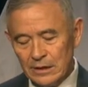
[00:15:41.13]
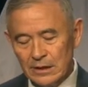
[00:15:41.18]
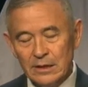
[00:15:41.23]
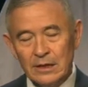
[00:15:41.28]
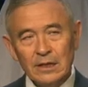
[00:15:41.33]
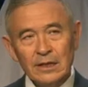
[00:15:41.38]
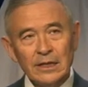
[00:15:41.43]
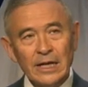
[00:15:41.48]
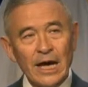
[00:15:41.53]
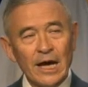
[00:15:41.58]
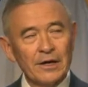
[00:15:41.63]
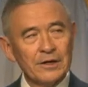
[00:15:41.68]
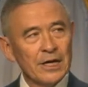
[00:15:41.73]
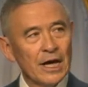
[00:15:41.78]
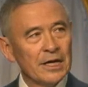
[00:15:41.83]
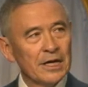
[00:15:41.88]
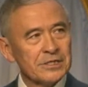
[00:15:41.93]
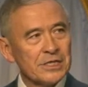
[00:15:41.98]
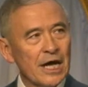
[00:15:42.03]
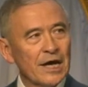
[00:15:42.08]
Now,
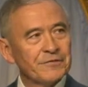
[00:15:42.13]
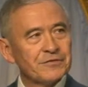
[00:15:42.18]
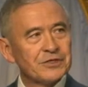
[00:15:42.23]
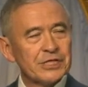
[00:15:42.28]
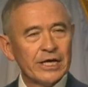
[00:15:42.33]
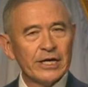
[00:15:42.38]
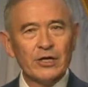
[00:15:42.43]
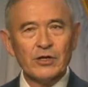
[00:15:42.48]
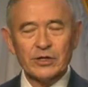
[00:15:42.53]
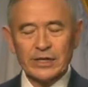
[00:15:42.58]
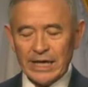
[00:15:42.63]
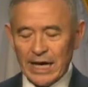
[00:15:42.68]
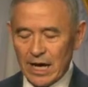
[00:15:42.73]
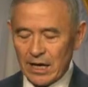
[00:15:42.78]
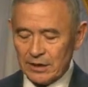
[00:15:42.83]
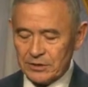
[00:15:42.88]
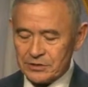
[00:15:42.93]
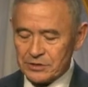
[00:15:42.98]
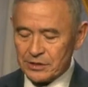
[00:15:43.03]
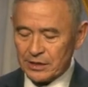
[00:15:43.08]
as I've said on
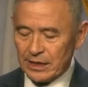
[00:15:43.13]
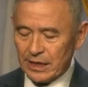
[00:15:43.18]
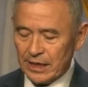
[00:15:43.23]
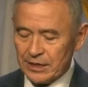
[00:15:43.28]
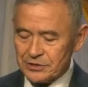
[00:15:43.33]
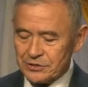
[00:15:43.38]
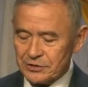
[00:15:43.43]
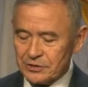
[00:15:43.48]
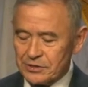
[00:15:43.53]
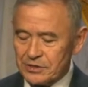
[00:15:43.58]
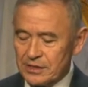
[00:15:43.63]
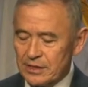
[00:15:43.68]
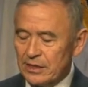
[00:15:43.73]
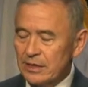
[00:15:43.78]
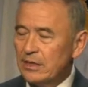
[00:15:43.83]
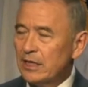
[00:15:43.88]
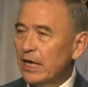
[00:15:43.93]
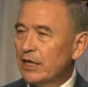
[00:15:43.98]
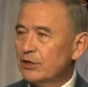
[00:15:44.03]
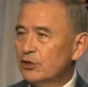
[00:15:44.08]
countless occasions
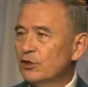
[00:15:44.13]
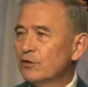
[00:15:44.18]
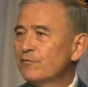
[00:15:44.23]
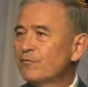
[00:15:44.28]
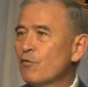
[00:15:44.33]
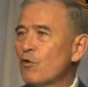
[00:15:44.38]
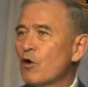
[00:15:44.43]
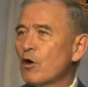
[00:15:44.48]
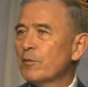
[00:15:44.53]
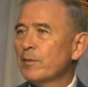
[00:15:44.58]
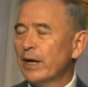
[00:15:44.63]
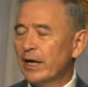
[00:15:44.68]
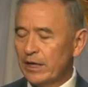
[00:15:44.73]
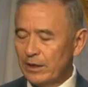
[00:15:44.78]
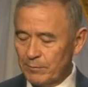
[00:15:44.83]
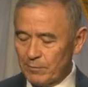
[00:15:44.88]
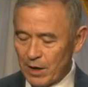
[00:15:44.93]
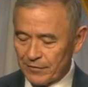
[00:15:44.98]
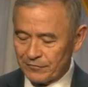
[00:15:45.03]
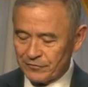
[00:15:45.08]
in uniform and in
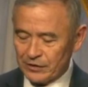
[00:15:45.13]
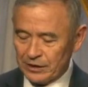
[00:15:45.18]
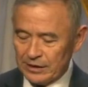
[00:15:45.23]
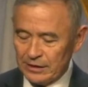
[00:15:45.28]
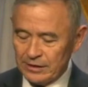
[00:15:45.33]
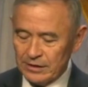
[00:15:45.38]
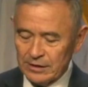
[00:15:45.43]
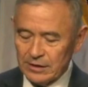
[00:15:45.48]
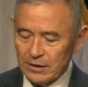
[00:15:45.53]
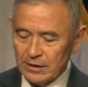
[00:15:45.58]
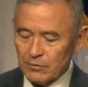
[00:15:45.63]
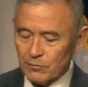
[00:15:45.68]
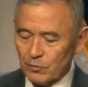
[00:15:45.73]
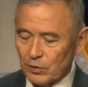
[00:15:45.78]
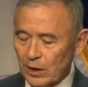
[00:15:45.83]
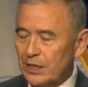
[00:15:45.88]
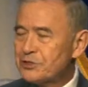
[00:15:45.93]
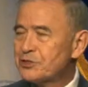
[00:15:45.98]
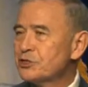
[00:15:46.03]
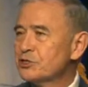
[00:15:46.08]
mufti,
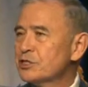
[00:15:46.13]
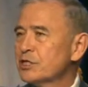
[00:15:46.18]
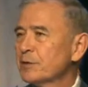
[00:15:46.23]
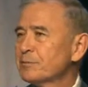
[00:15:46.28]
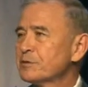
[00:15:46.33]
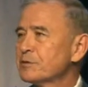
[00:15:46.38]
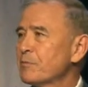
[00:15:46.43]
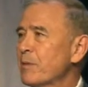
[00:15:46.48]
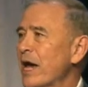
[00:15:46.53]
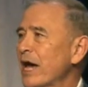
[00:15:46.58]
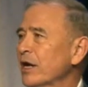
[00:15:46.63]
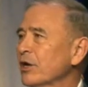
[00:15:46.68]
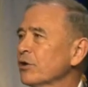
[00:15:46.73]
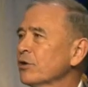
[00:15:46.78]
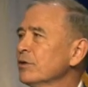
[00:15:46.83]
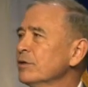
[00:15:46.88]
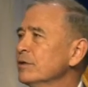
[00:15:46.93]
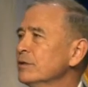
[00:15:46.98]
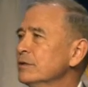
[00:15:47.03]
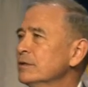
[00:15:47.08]
relationships matter
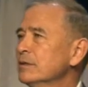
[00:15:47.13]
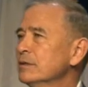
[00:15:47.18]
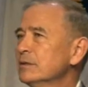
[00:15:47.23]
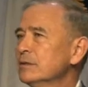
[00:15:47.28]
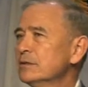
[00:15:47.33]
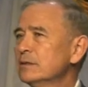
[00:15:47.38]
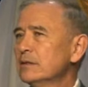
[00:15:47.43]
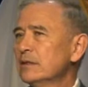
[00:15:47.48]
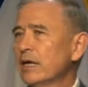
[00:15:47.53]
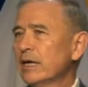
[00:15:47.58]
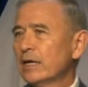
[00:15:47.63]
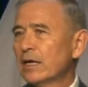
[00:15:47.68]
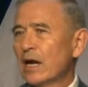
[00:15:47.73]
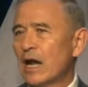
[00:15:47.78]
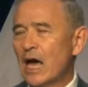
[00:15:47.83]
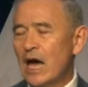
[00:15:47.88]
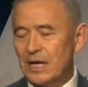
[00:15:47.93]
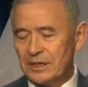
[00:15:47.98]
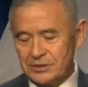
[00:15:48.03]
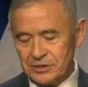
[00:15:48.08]
and
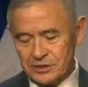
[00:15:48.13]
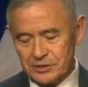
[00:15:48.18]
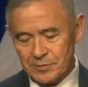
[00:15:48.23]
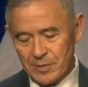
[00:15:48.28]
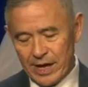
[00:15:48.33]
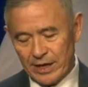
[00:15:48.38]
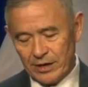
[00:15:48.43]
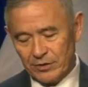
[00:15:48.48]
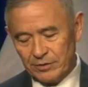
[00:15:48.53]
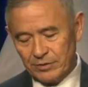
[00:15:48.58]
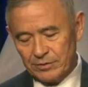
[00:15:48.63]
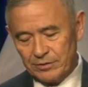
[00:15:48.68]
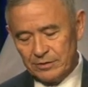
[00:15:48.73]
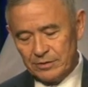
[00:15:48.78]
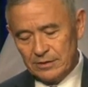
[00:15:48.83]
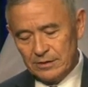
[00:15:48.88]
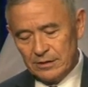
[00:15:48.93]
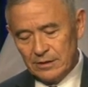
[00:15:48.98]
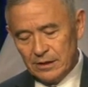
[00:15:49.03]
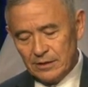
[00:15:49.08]
alliances matter.
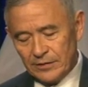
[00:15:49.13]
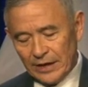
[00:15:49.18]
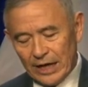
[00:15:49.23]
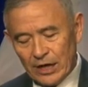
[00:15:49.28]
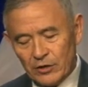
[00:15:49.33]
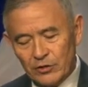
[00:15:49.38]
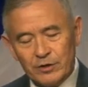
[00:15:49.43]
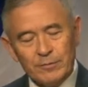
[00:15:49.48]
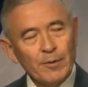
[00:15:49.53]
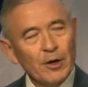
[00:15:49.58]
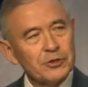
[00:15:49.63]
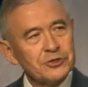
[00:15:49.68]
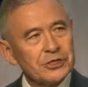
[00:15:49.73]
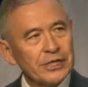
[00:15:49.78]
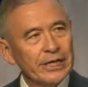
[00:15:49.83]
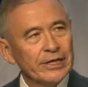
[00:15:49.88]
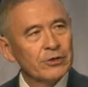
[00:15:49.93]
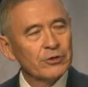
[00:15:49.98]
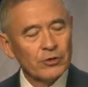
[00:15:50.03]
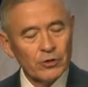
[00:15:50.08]
They are the most
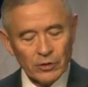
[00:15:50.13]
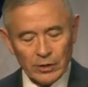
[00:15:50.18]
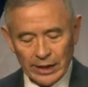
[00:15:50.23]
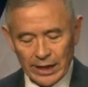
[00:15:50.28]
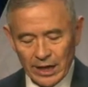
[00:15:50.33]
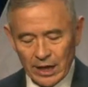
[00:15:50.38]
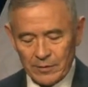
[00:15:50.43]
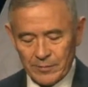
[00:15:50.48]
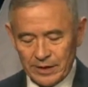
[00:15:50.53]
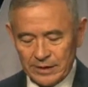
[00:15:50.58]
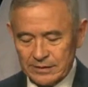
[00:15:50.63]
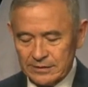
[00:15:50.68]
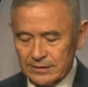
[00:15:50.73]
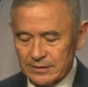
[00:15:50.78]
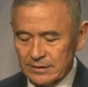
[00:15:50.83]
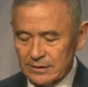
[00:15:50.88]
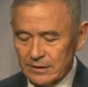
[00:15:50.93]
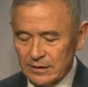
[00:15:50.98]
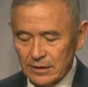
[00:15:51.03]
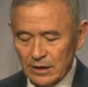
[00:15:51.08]
integral element
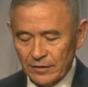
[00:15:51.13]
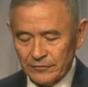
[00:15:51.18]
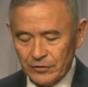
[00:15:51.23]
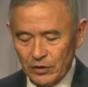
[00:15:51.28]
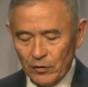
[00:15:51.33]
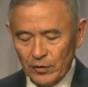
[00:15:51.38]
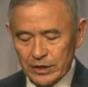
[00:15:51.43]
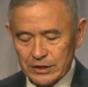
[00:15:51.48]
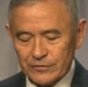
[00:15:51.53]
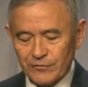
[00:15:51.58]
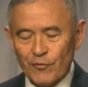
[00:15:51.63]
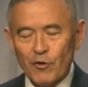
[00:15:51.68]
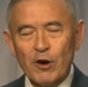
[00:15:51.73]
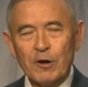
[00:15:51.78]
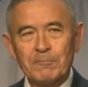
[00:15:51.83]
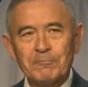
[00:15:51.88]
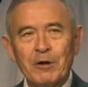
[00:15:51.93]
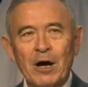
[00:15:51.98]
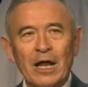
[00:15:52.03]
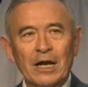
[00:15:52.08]
of U.S. foreign
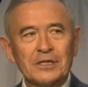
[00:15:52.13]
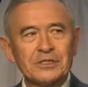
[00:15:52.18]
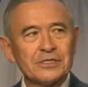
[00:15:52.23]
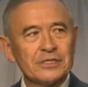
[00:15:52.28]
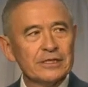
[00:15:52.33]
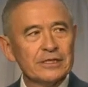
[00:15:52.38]
policy.